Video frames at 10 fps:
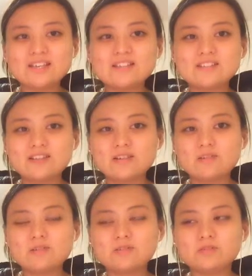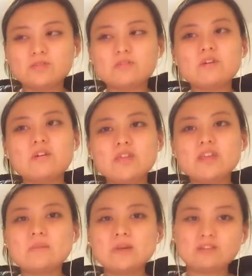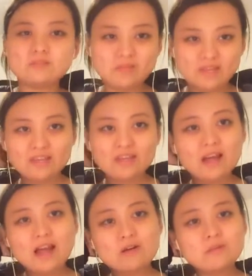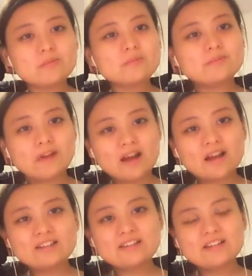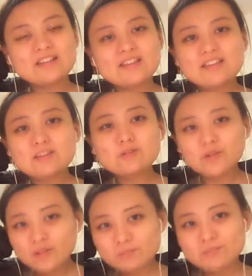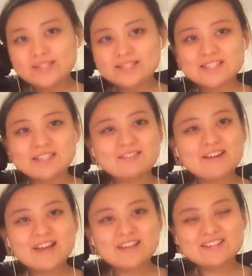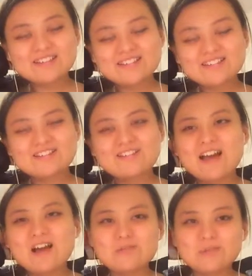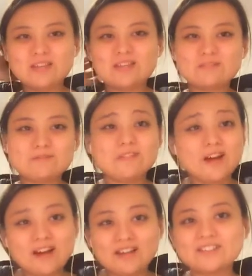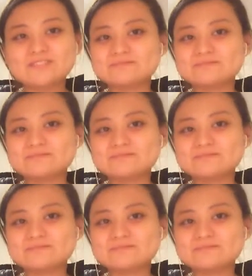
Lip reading: So don't worry about me. I'll be fine. You know I'm busy, right? So I'll be fine.